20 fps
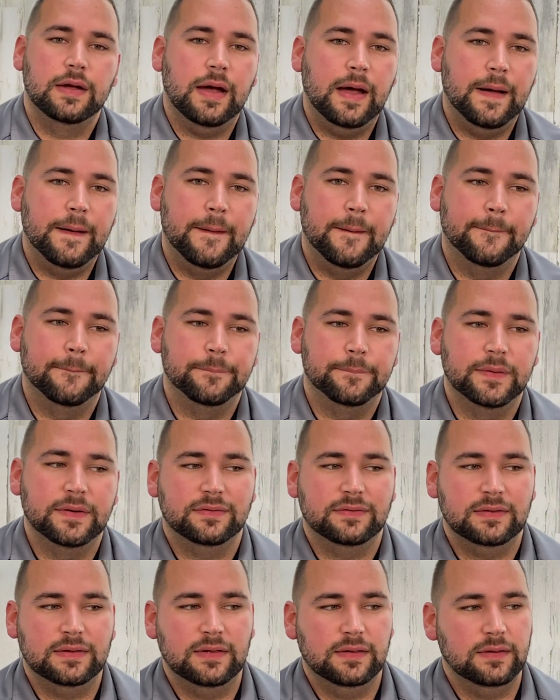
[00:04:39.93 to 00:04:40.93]

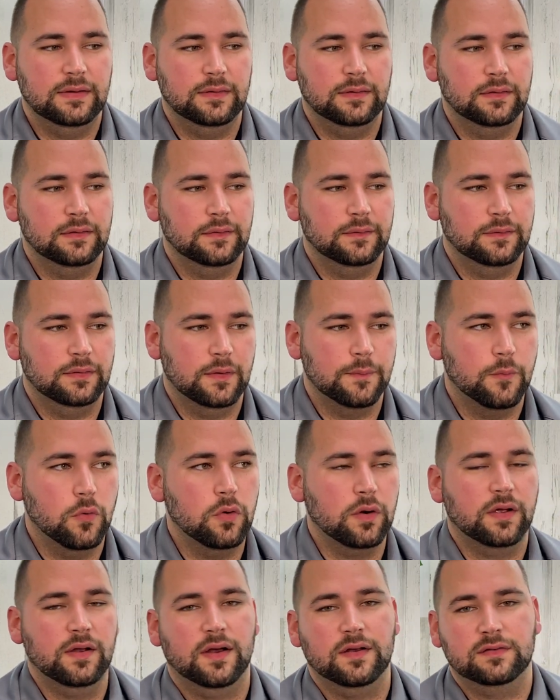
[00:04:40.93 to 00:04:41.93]
But the
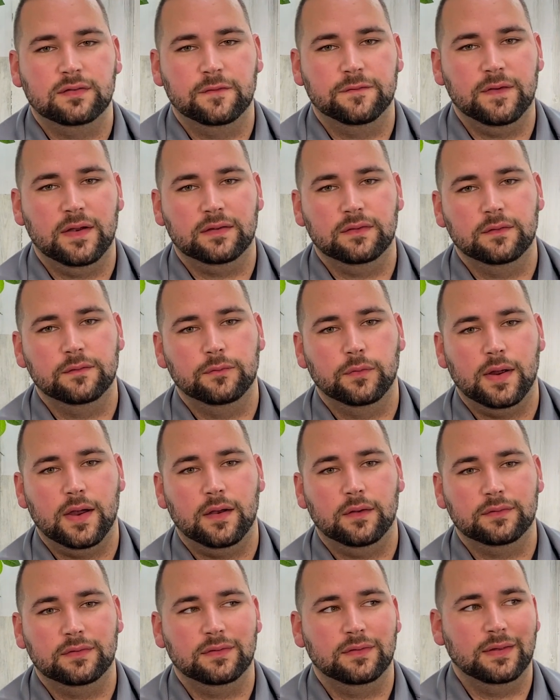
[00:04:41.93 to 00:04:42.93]
more cost effective
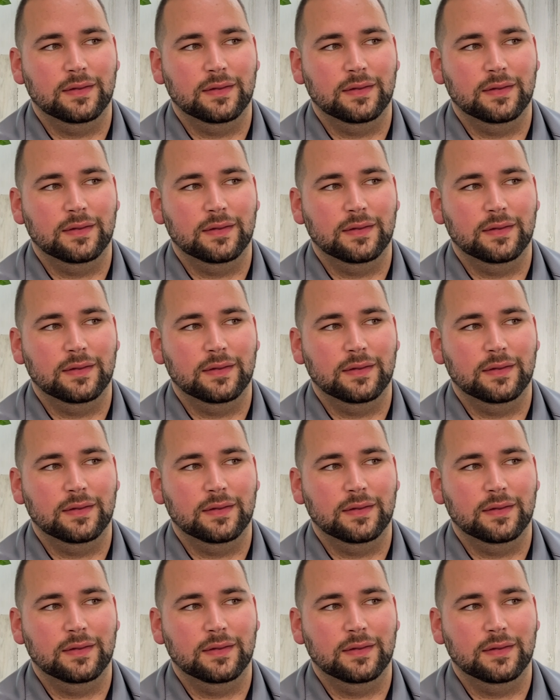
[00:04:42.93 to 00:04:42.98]
route,